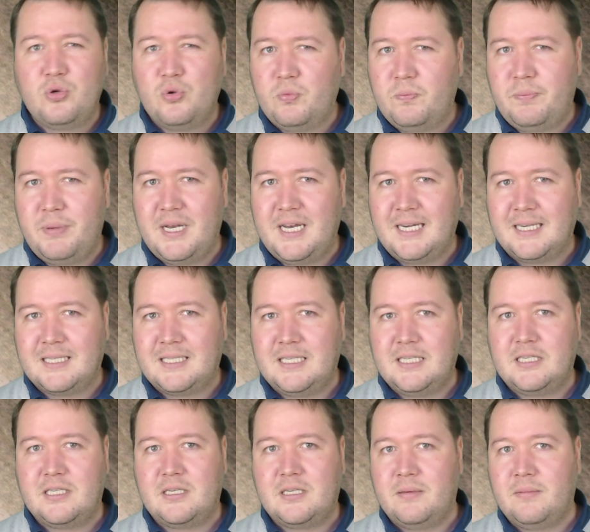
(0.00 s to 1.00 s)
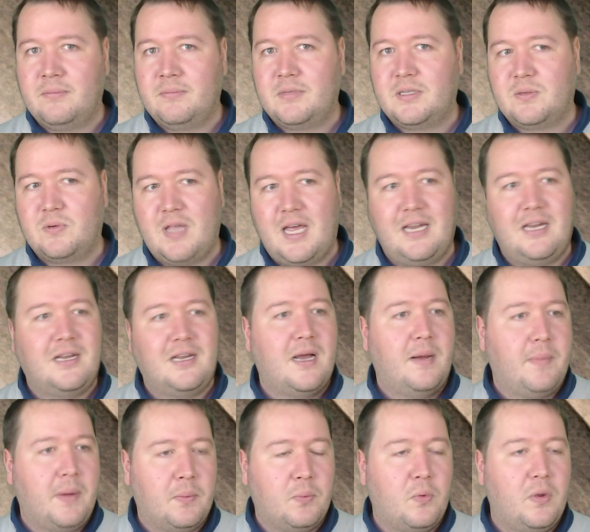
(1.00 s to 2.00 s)
bidding systems that you
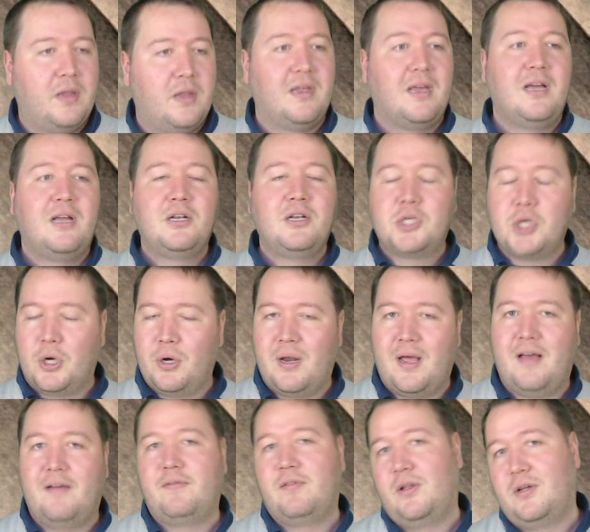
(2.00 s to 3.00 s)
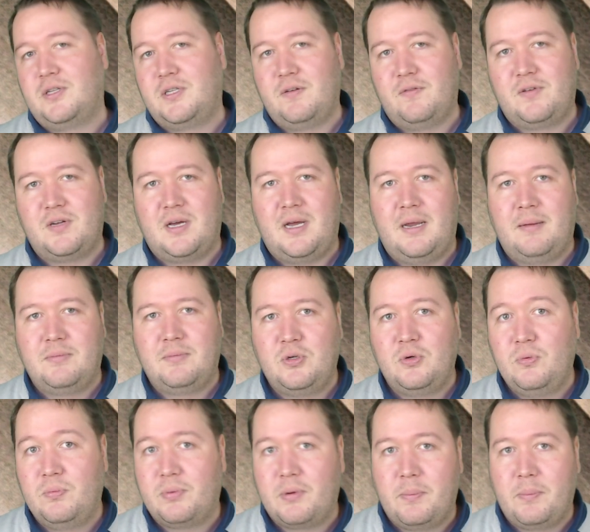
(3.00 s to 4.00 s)
come up with, don't have lots of time
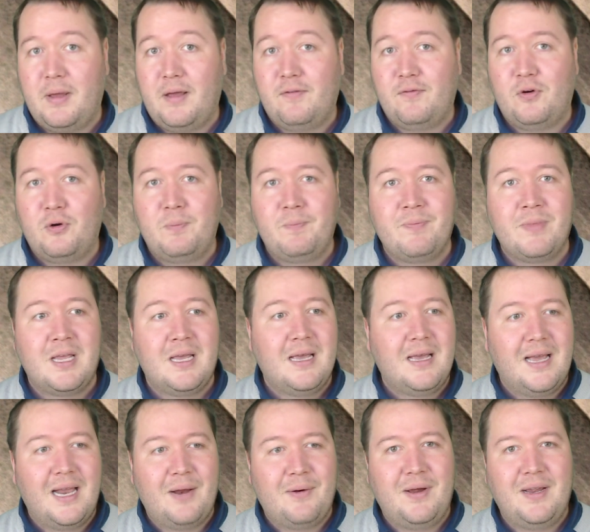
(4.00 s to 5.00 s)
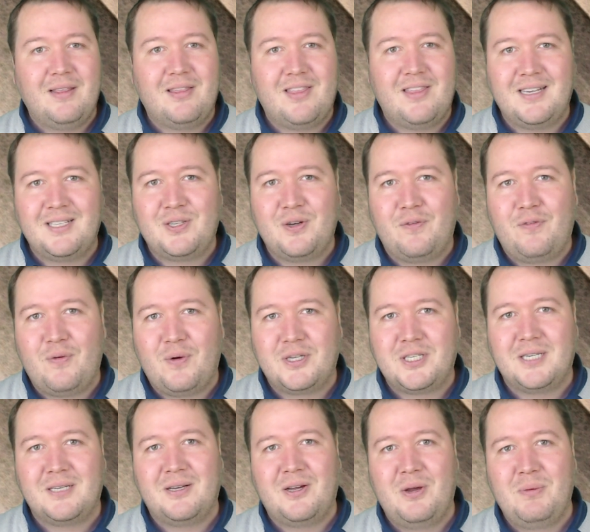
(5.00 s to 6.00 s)
to prepare for. Anyway, thanks all for
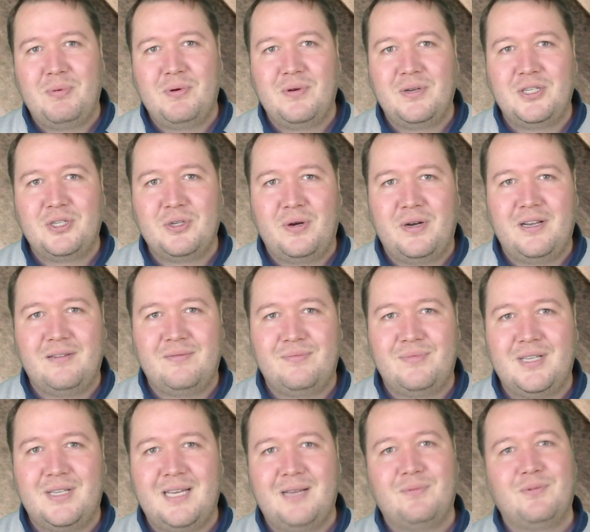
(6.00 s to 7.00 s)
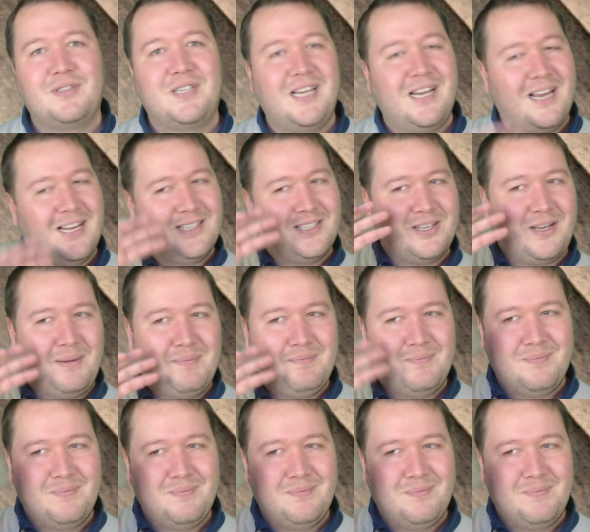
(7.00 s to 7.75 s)
watching. Hope you enjoyed it, and we'll see you next time.